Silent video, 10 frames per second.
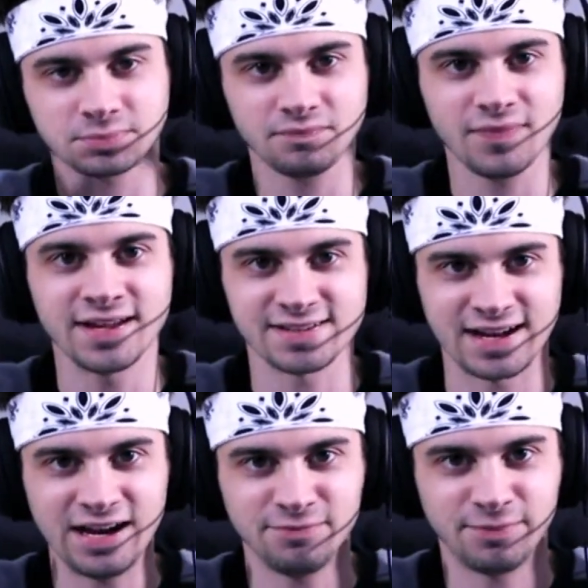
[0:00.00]
is I
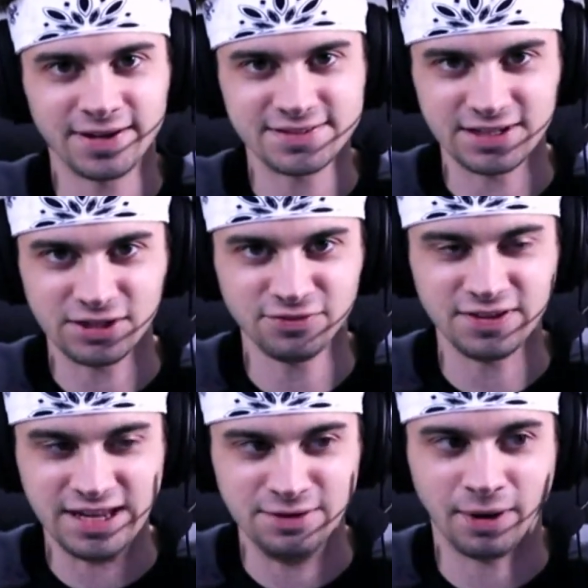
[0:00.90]
have myself
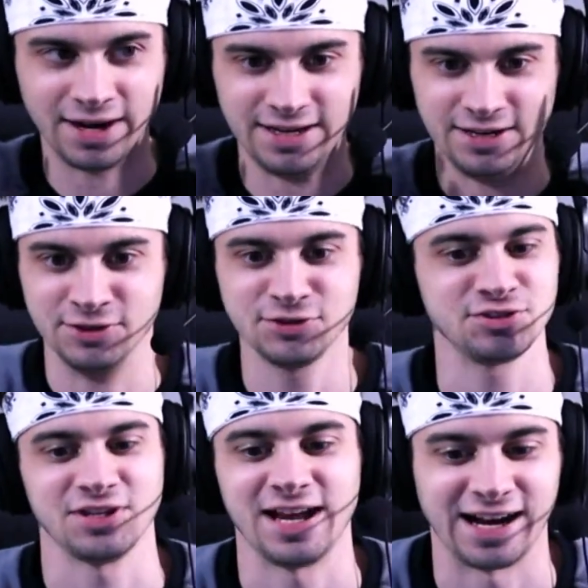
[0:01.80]
in my ears,
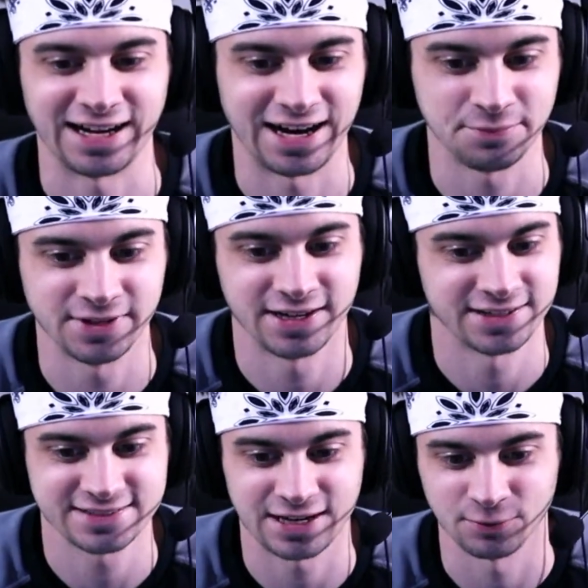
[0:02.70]
and I gotta be
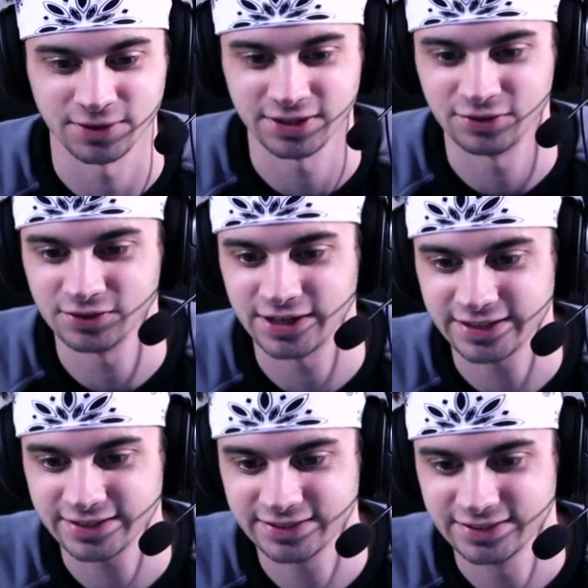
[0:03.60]
honest, I really don't like
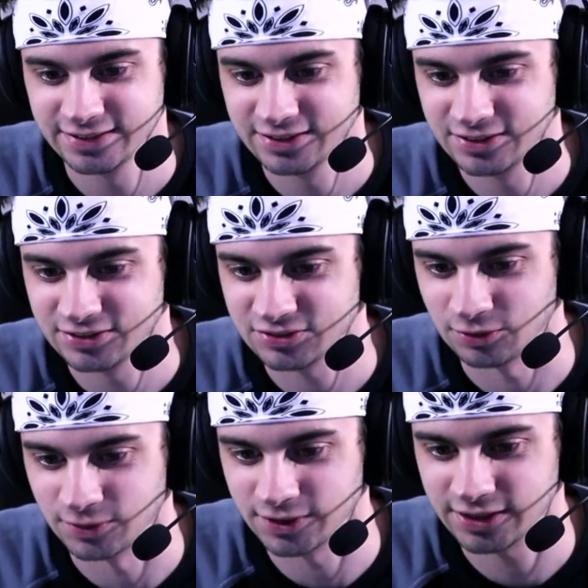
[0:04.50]
it. So
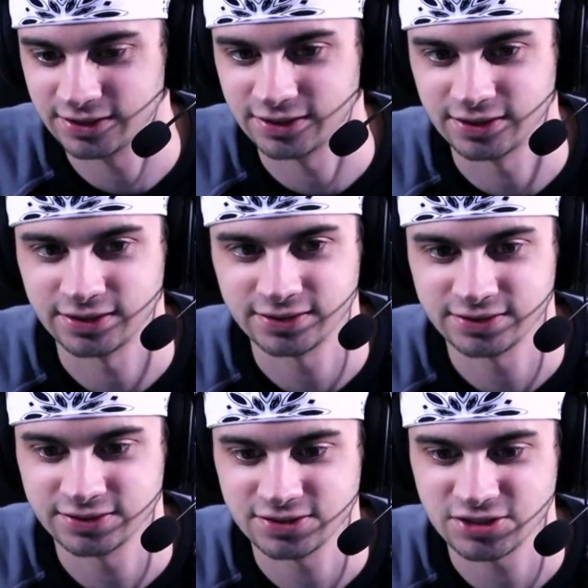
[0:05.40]
we're gonna
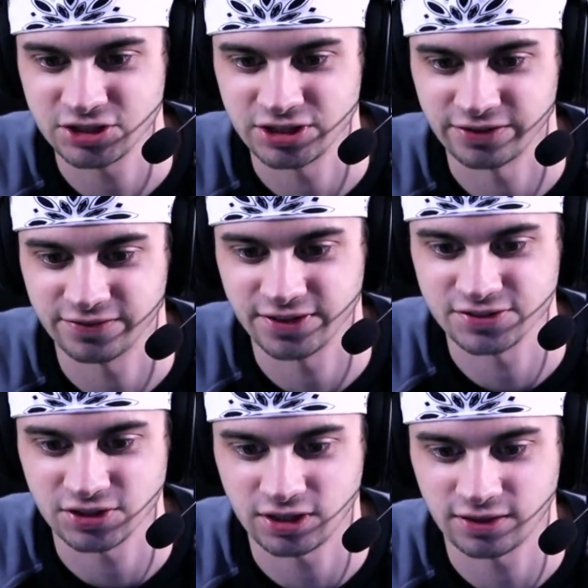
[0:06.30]
shift
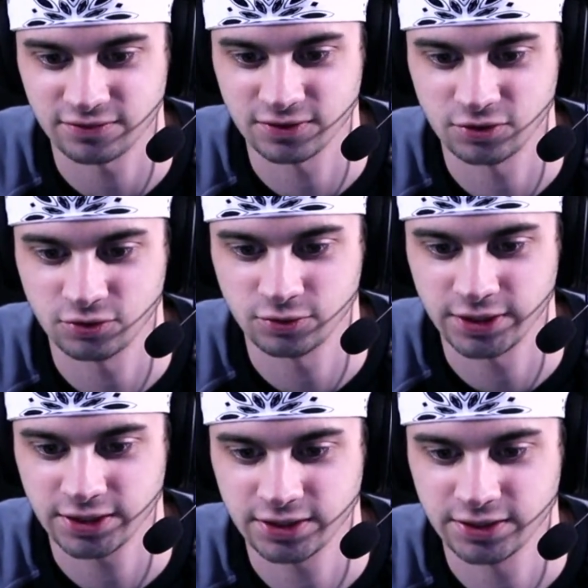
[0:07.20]
this off real quick.